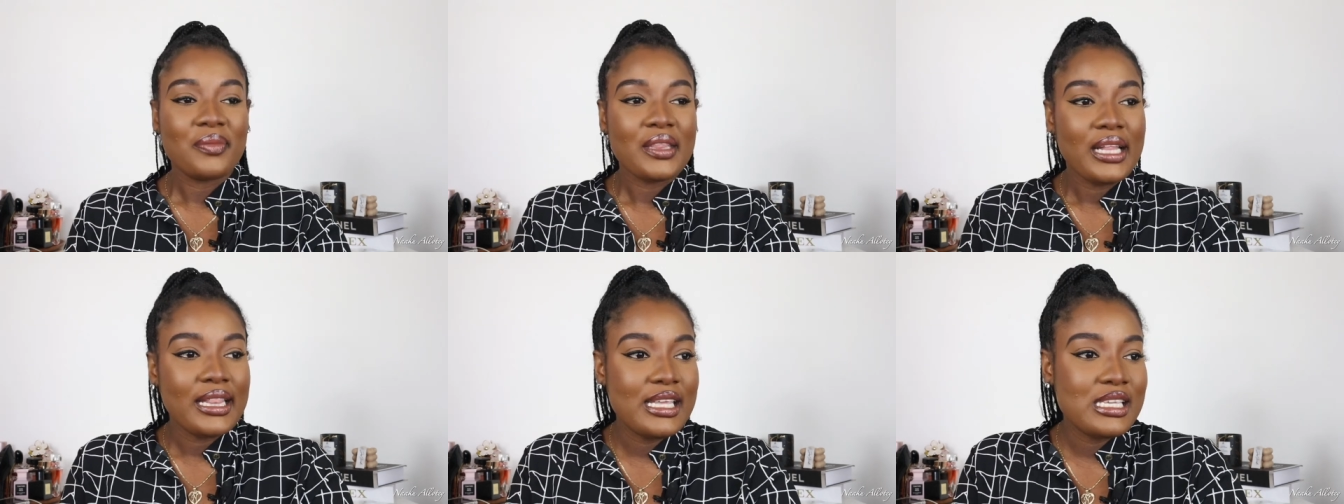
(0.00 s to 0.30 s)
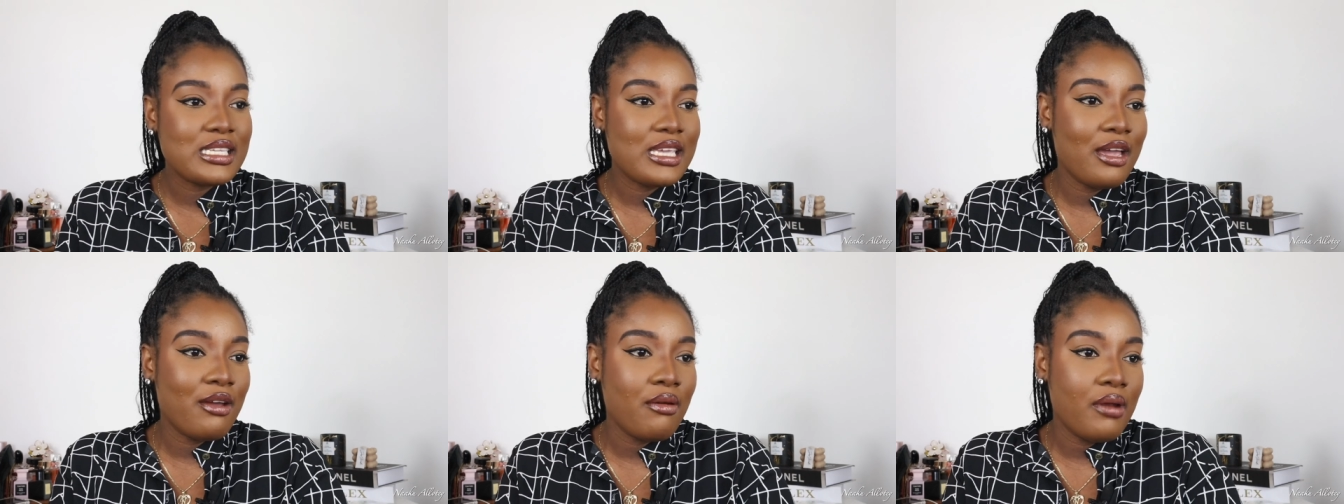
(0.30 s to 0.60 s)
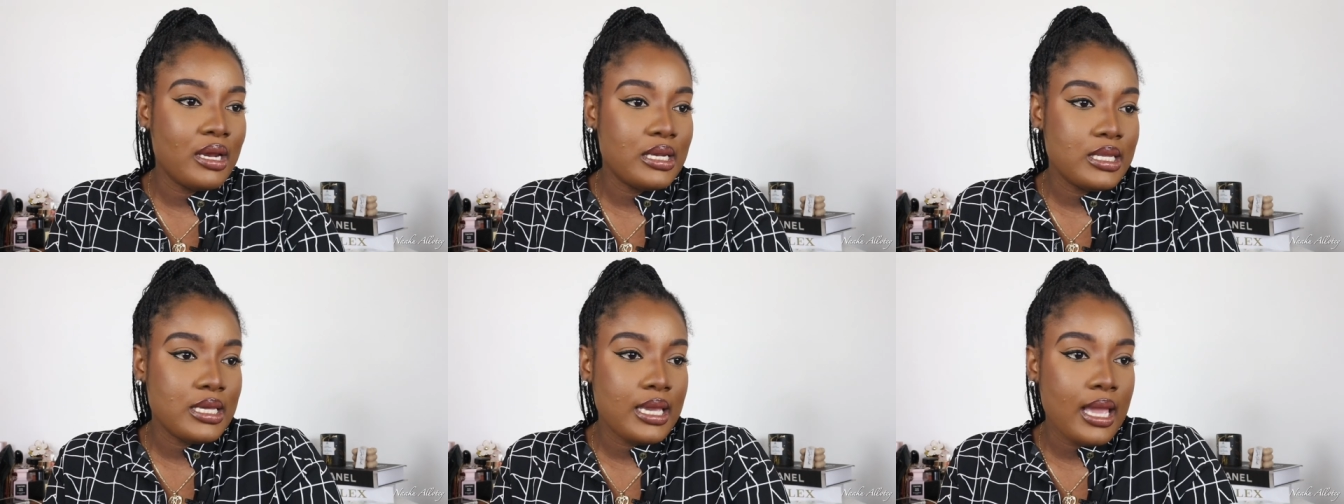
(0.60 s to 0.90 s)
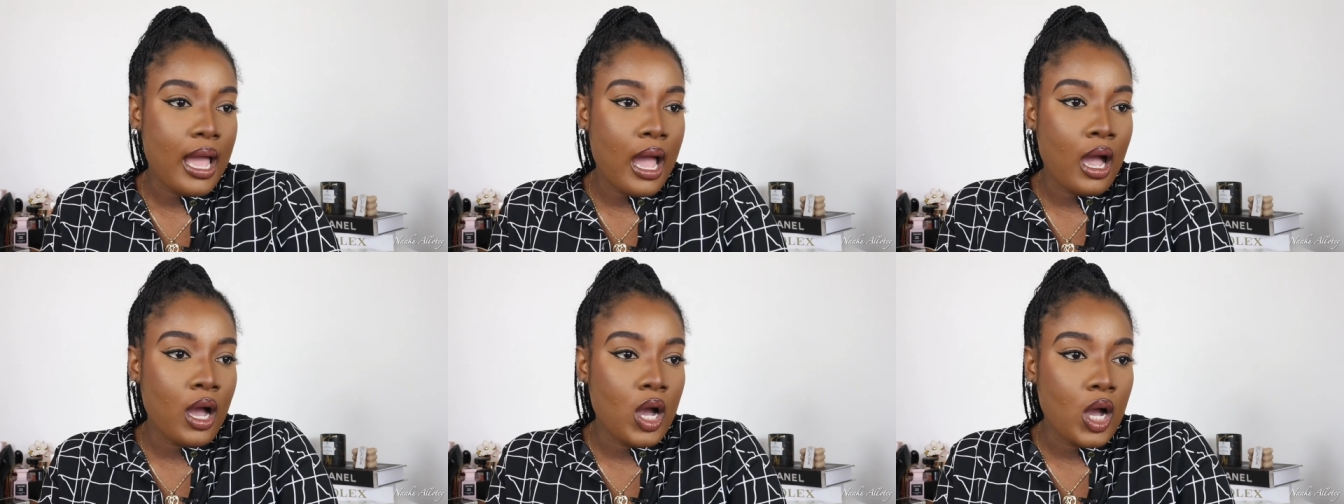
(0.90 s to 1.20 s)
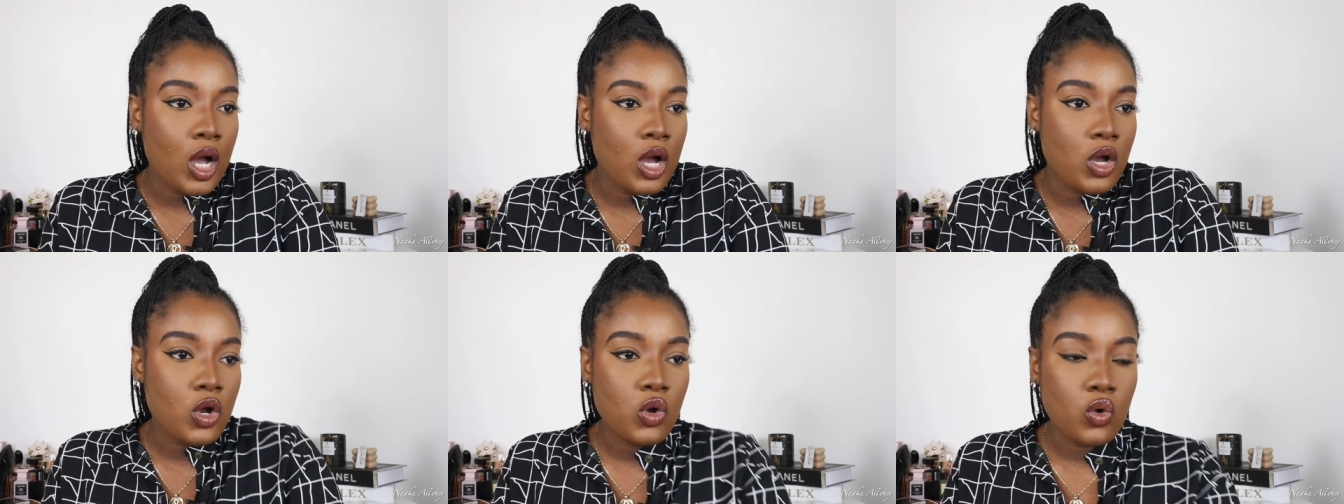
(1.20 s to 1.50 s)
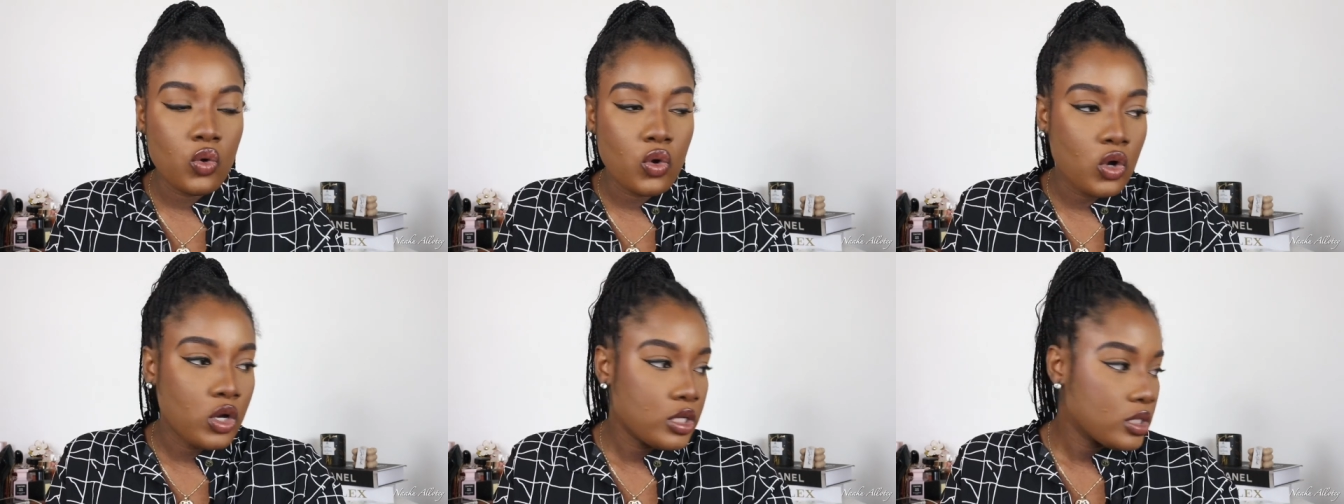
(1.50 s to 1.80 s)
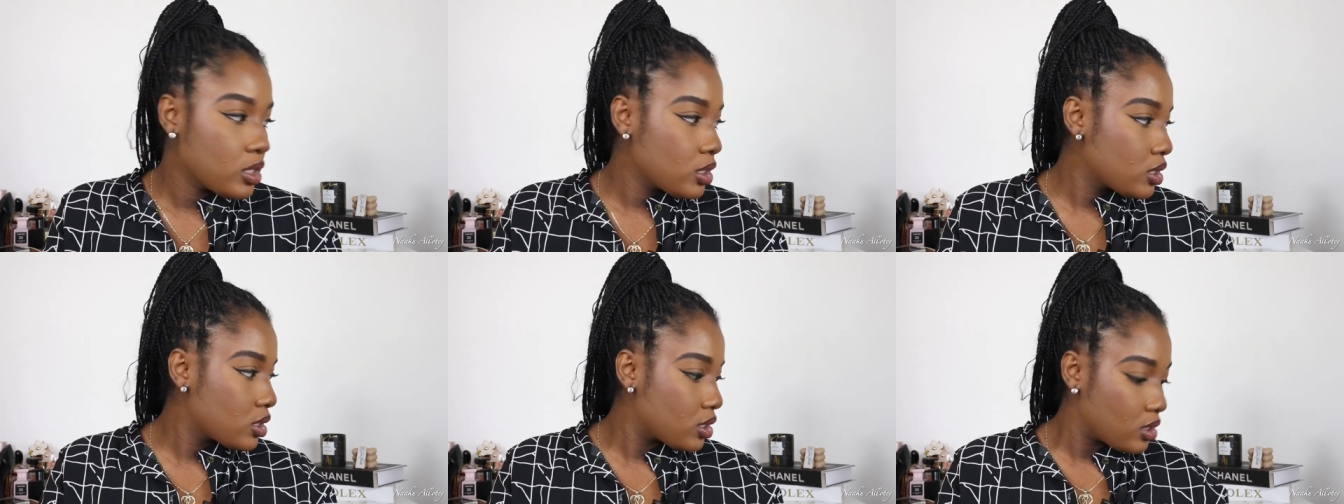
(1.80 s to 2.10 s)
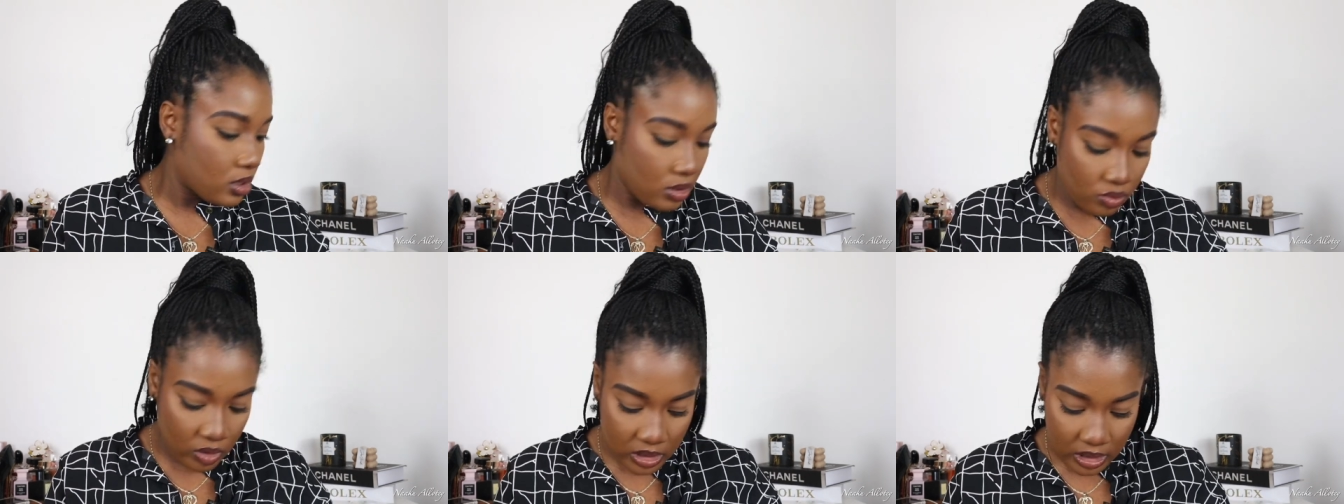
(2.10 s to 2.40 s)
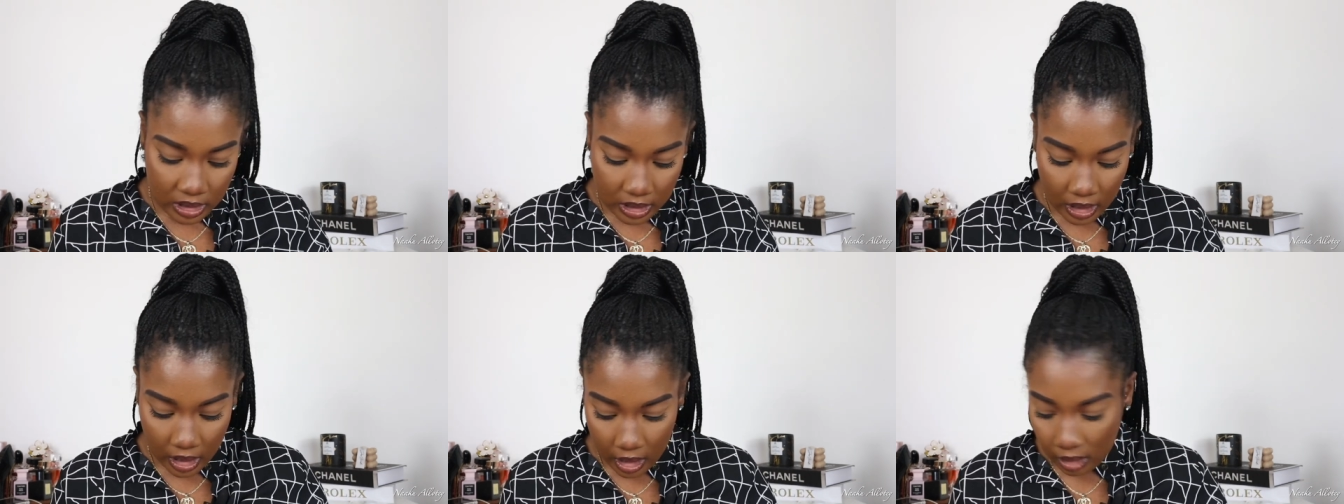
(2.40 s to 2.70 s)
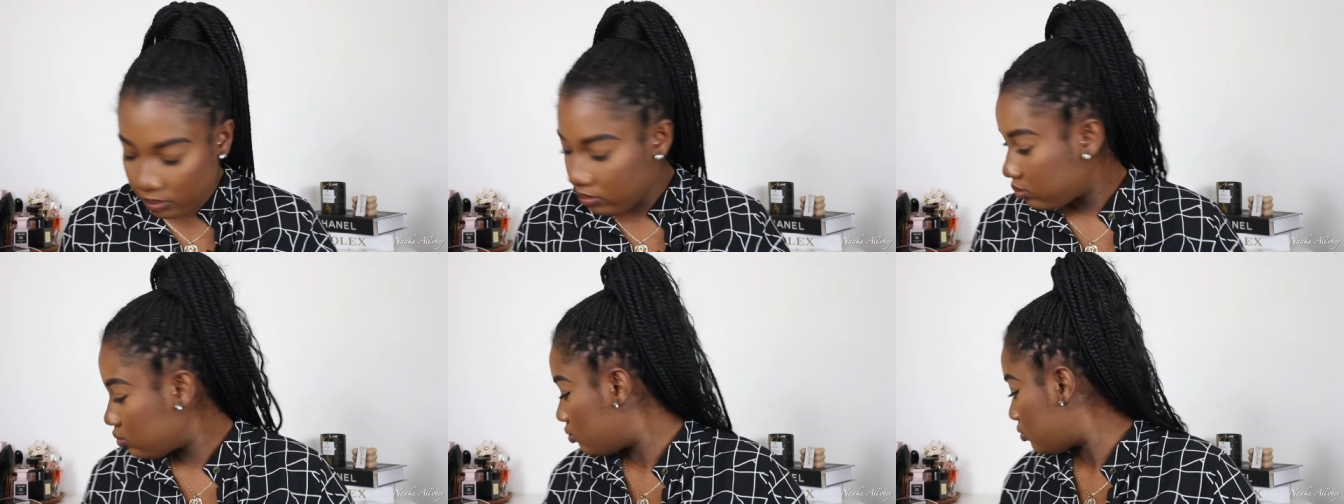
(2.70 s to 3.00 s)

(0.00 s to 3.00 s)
Let's get ready and go because it's, what's the time?